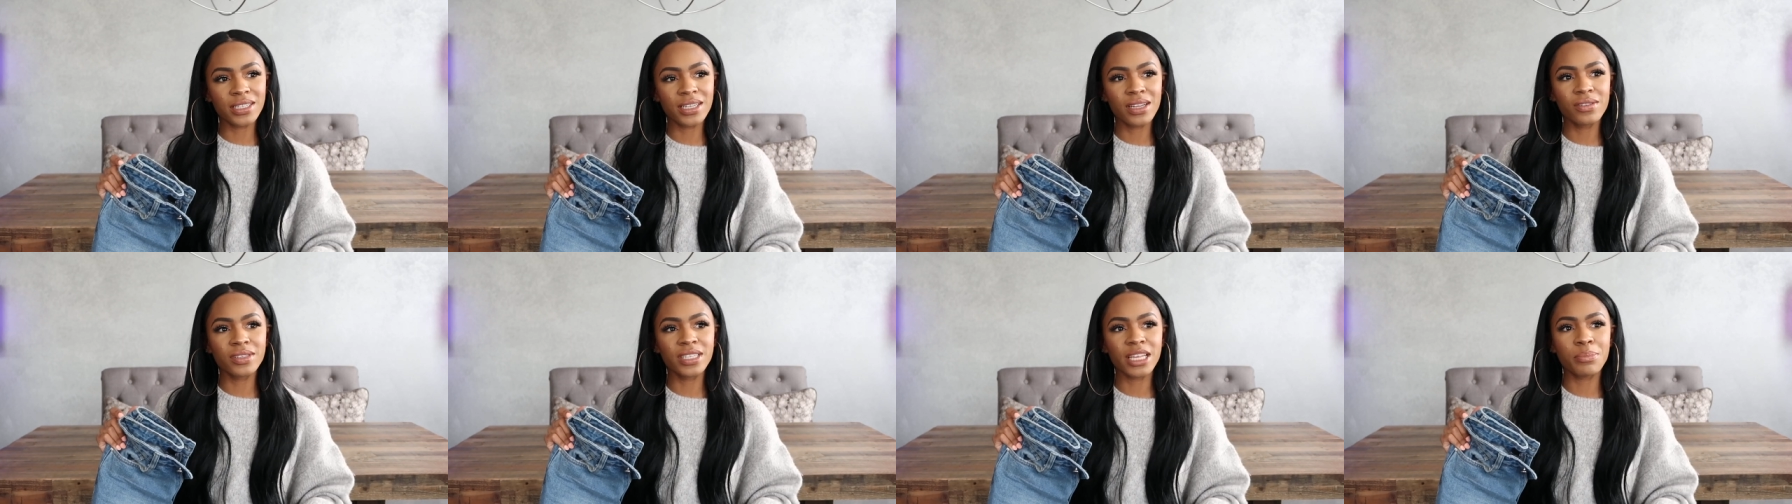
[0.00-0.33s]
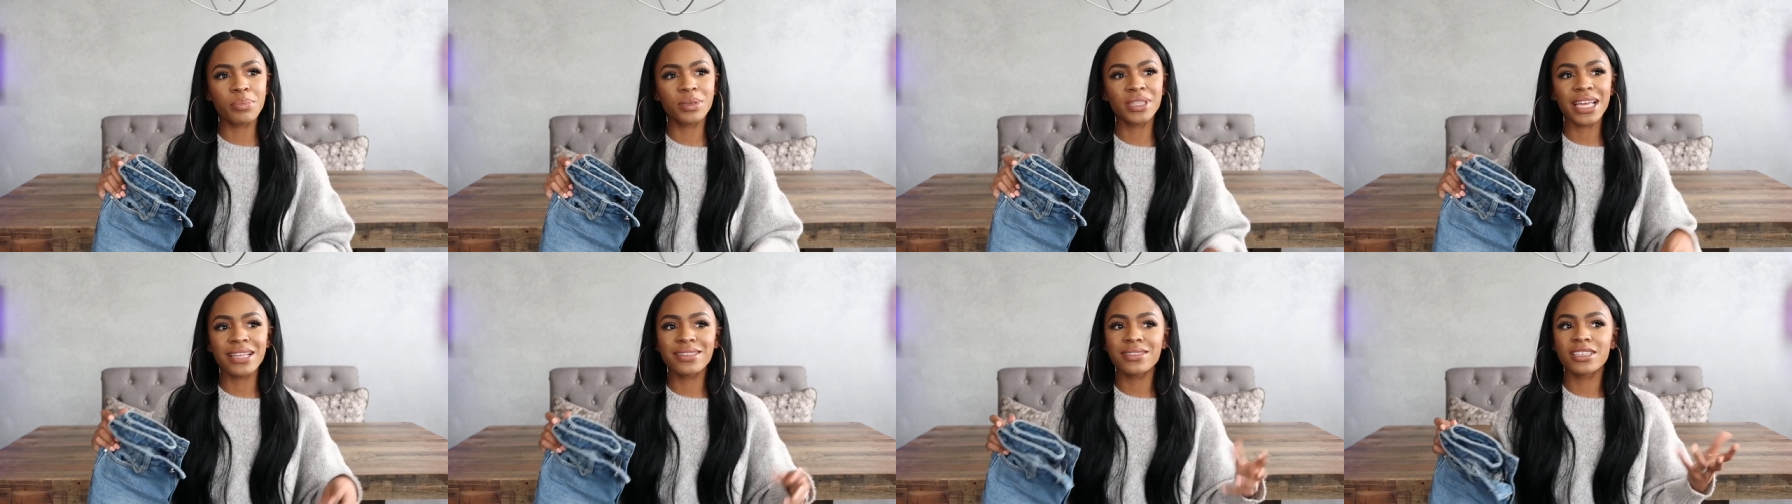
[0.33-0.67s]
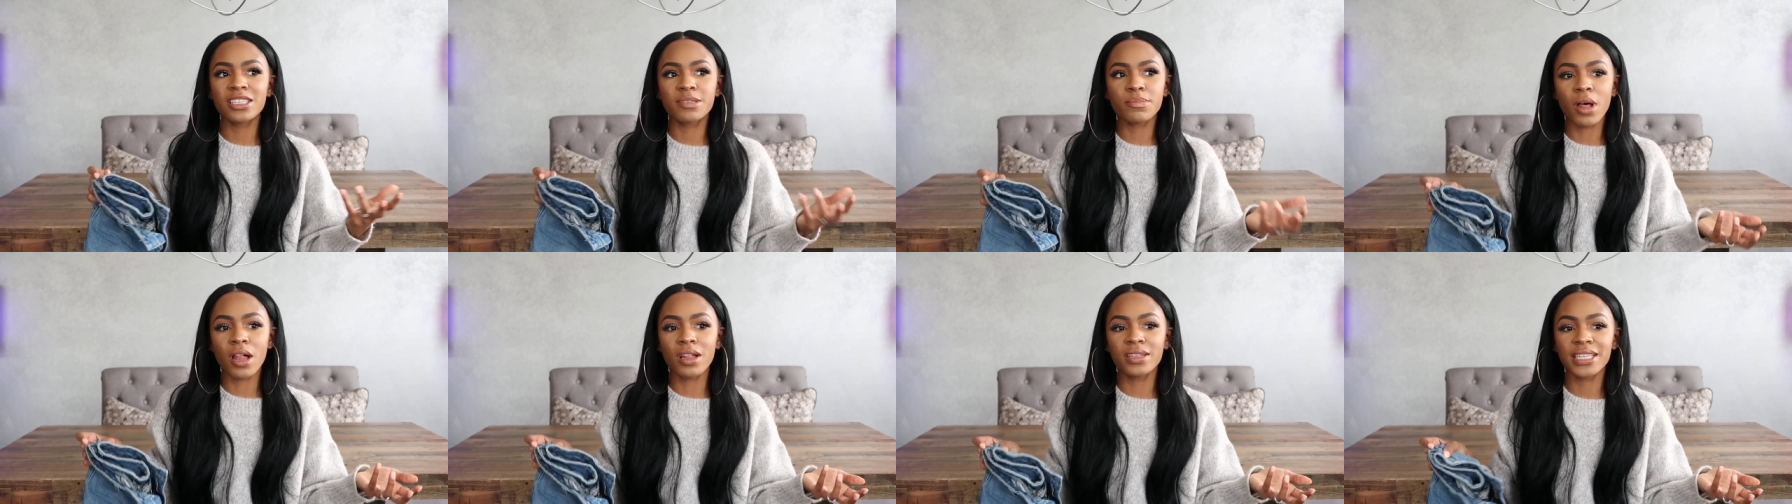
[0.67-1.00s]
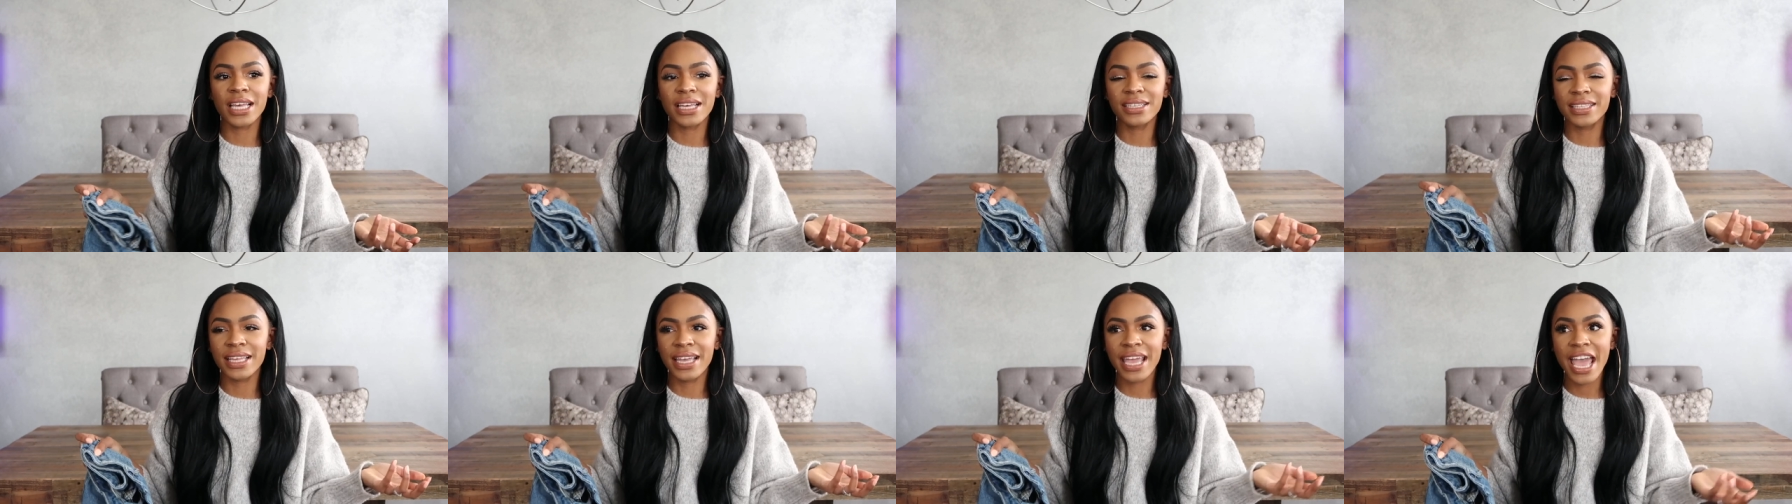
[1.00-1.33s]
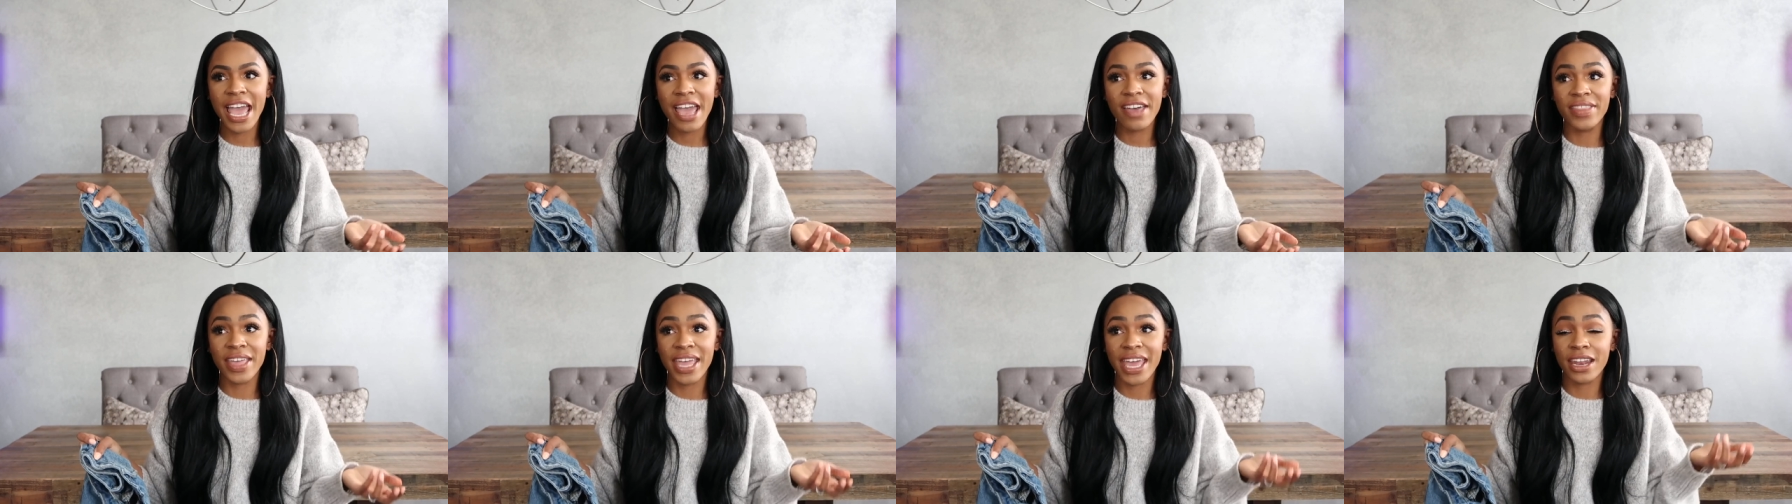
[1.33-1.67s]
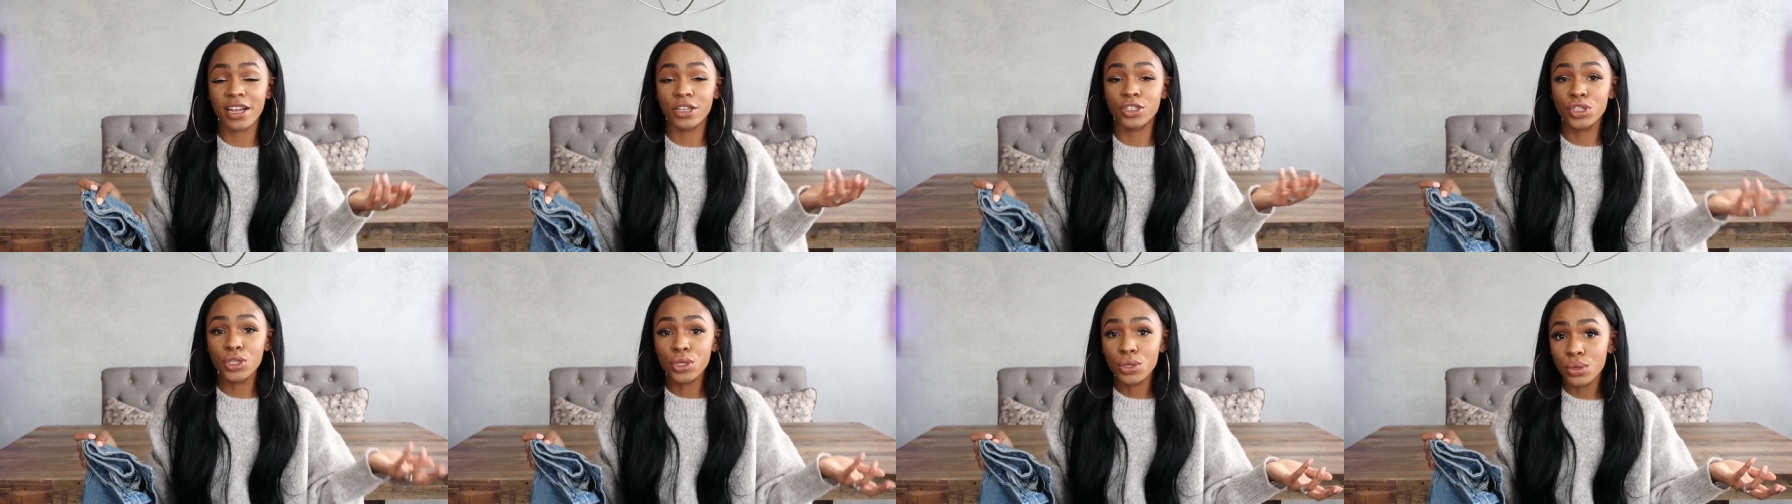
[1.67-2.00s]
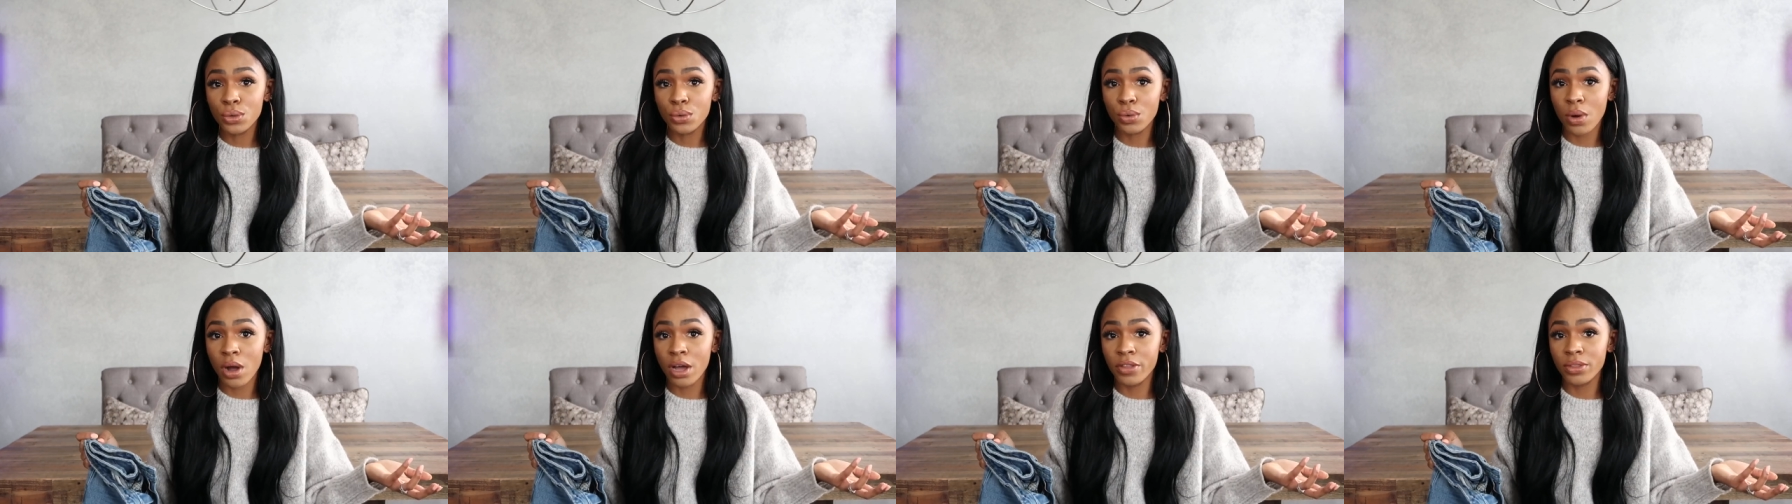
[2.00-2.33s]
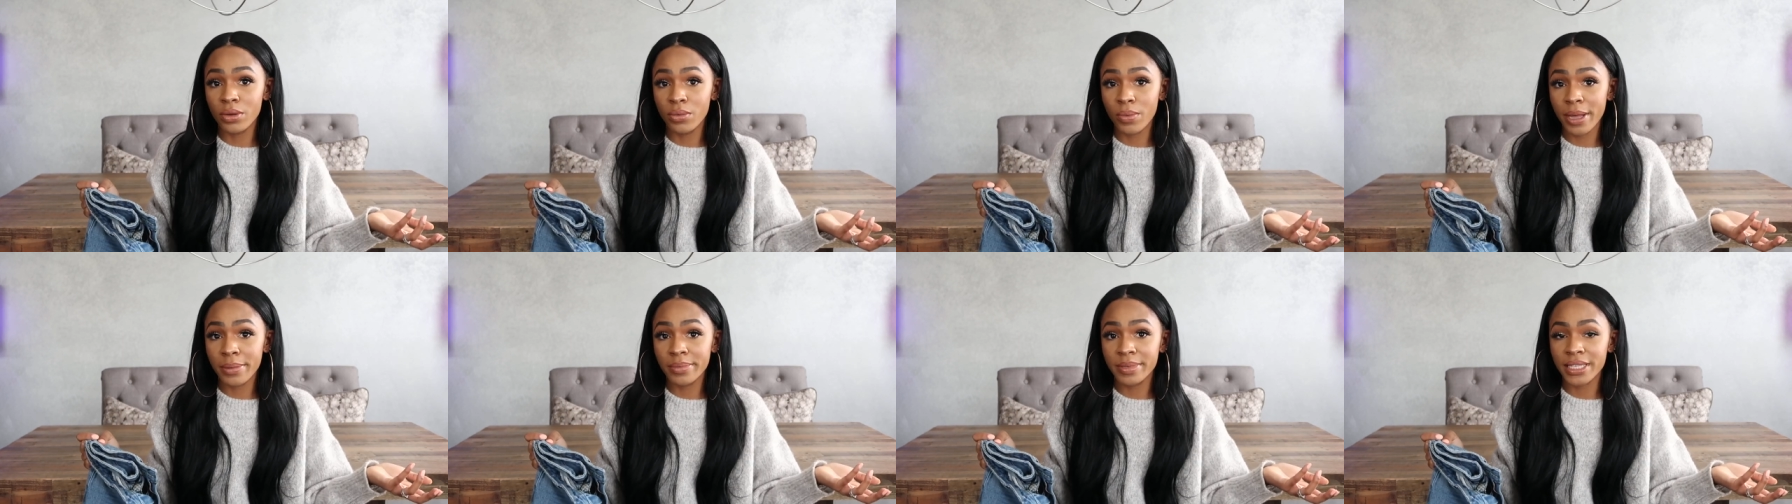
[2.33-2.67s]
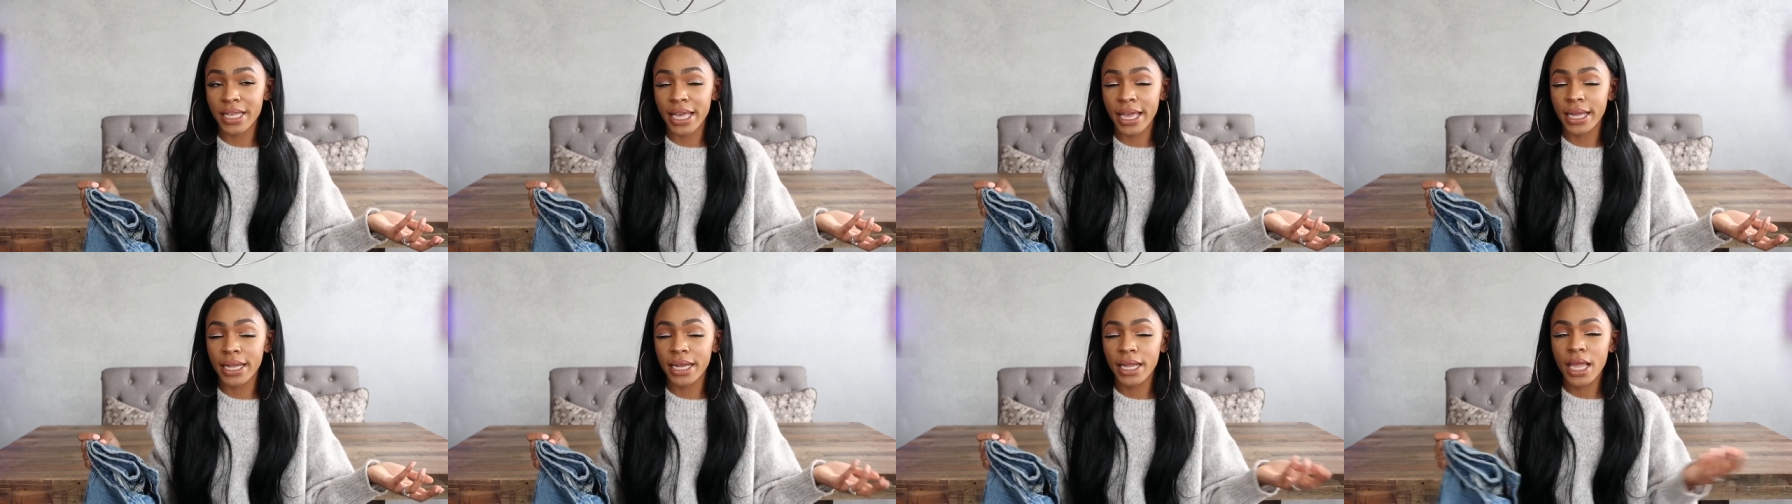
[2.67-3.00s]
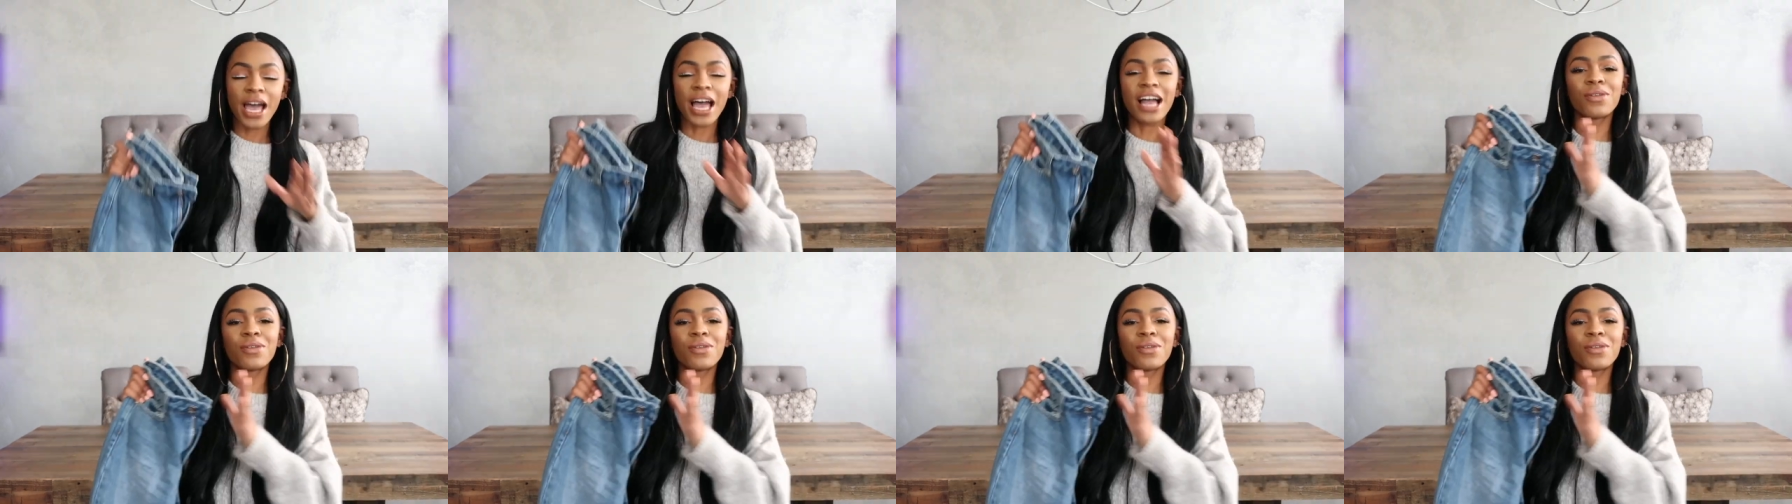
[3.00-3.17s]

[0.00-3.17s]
And I was like, but that's the small size they had. They had a two on the website.